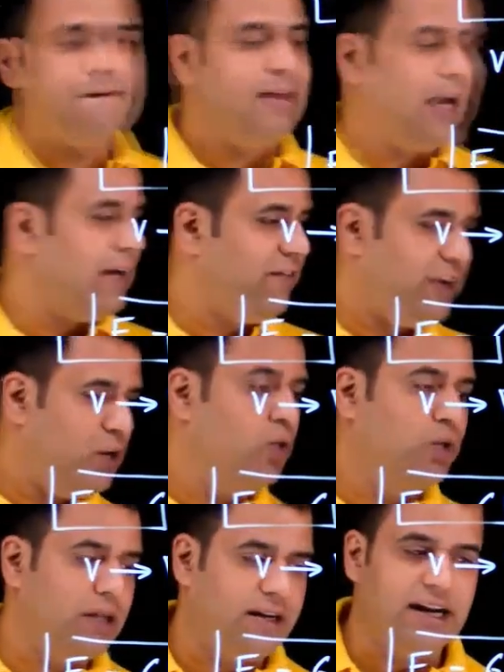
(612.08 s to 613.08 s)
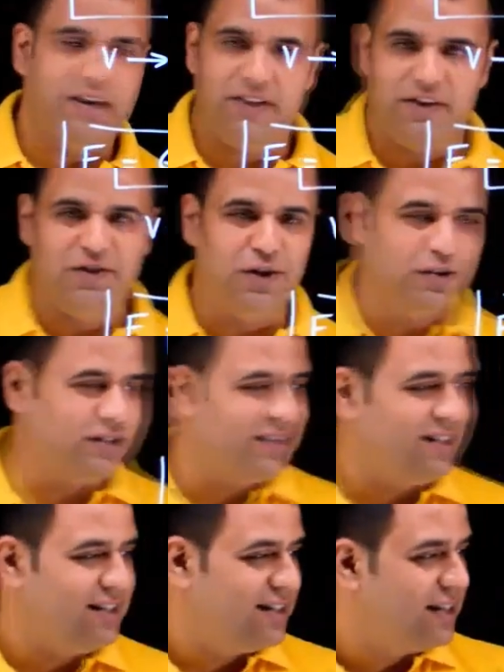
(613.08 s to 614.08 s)
And we know the driving force.
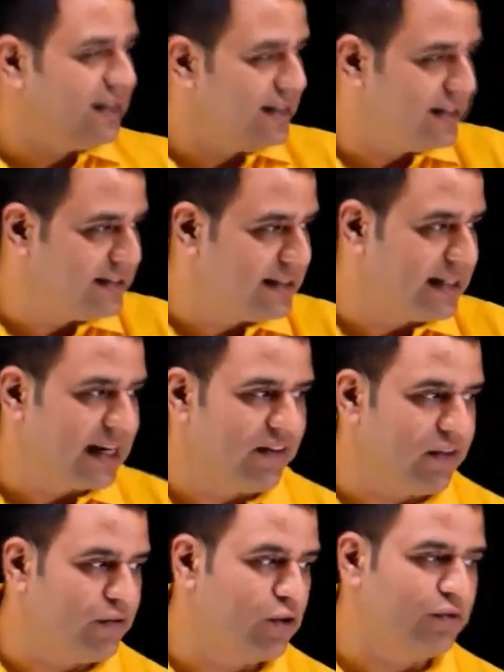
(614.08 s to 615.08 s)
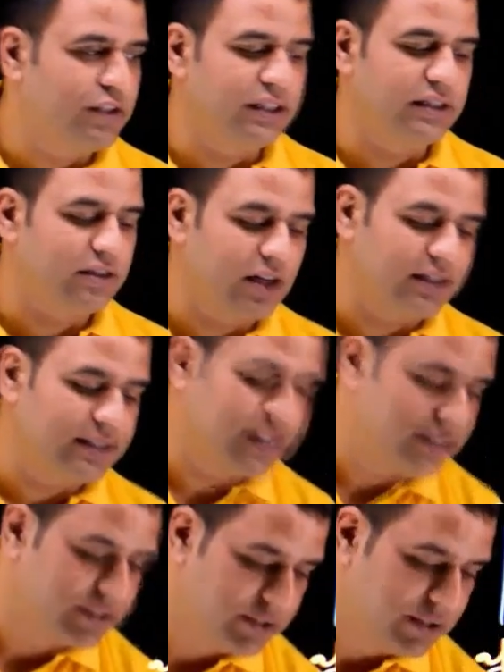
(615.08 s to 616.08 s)
This is the driving force which is
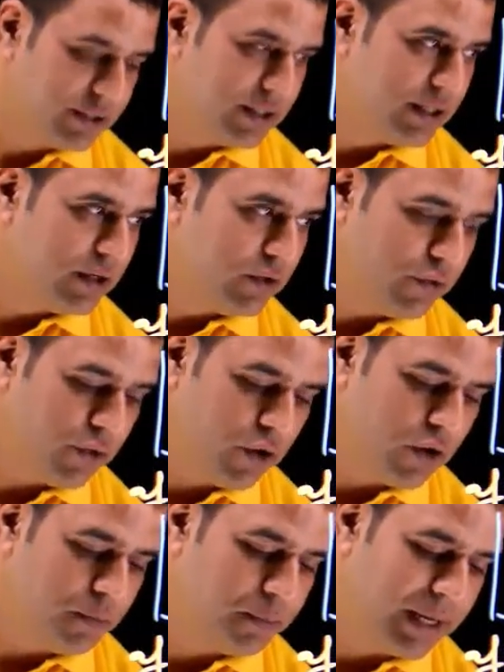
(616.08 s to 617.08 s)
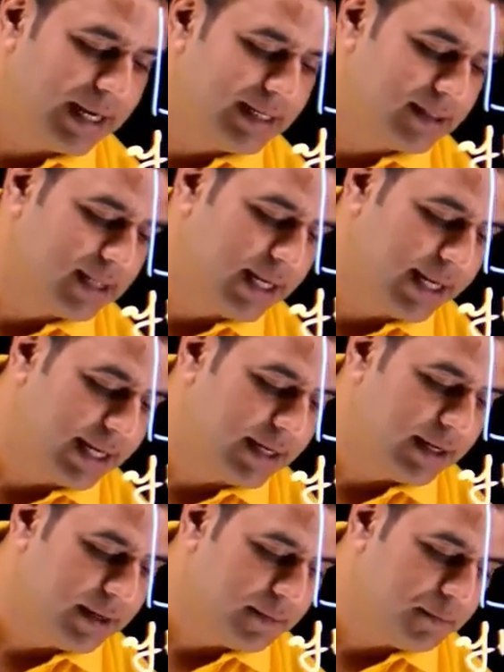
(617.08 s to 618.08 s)
constant. So 4 by
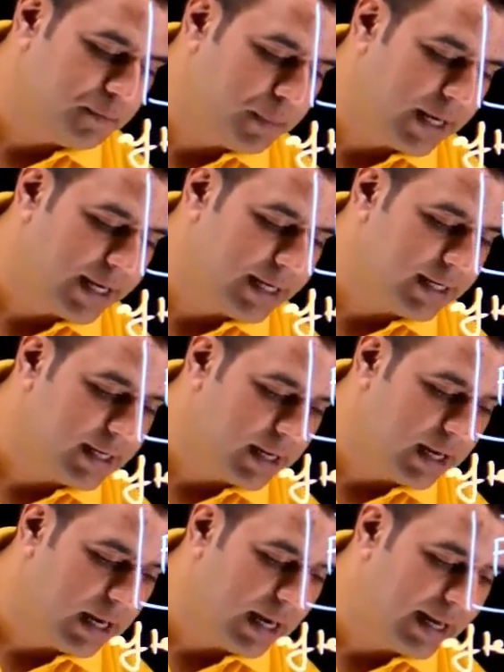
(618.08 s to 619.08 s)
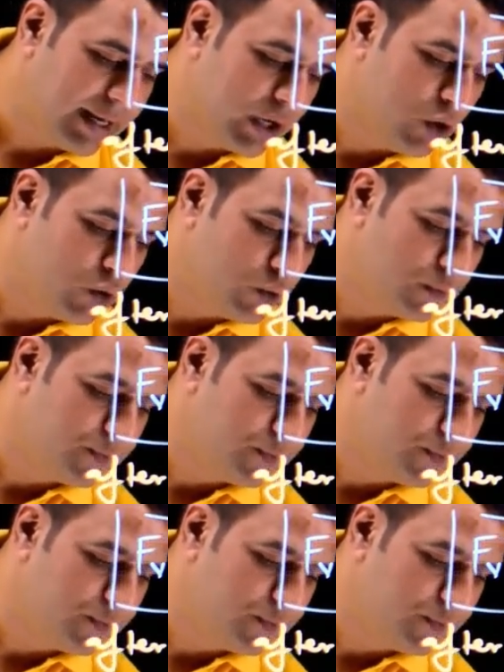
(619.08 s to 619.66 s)
3 pi r cube